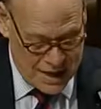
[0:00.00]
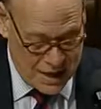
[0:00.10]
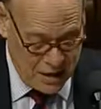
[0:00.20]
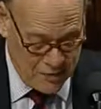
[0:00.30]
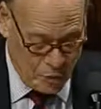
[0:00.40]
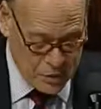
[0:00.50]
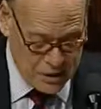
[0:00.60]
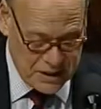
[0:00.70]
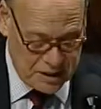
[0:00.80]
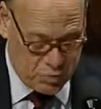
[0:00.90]
And
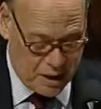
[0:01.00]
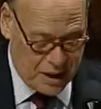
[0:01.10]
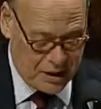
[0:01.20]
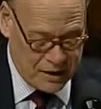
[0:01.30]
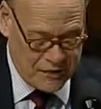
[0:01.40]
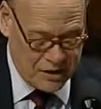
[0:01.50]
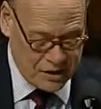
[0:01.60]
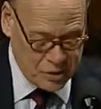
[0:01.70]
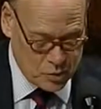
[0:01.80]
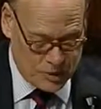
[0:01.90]
unfortunately, the end product
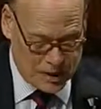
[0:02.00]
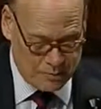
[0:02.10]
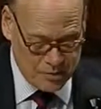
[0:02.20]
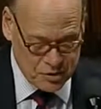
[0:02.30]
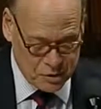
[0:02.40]
evidence is what happens